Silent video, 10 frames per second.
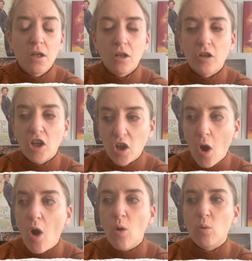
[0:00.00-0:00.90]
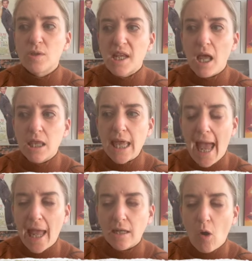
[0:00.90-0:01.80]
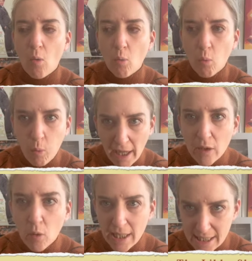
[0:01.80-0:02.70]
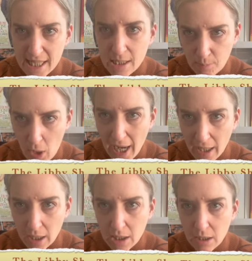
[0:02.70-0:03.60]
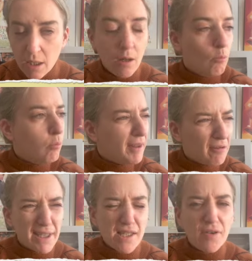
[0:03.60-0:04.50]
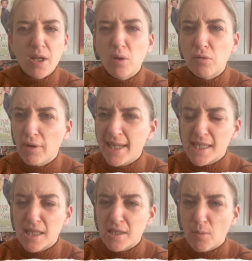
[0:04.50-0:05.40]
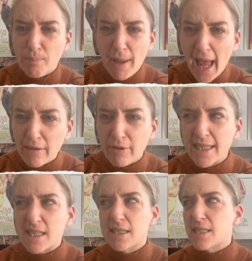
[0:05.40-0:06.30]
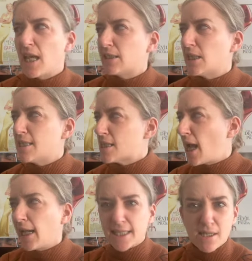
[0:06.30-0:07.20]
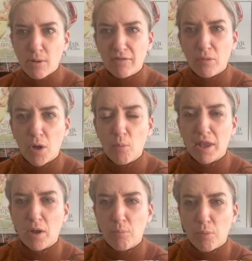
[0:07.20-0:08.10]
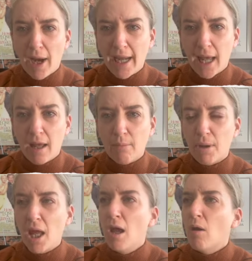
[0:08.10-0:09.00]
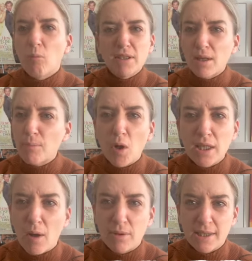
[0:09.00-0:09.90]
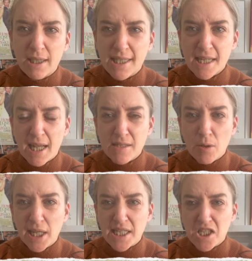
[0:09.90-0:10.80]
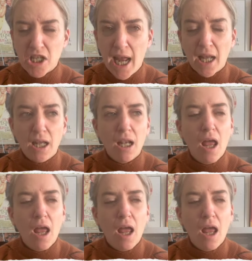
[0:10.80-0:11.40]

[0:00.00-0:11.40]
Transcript: knows that when you're inspired, whether it's for good reasons or bad reasons, such as Taylor Swift with her breakup, which I'm not going to discuss on this channel,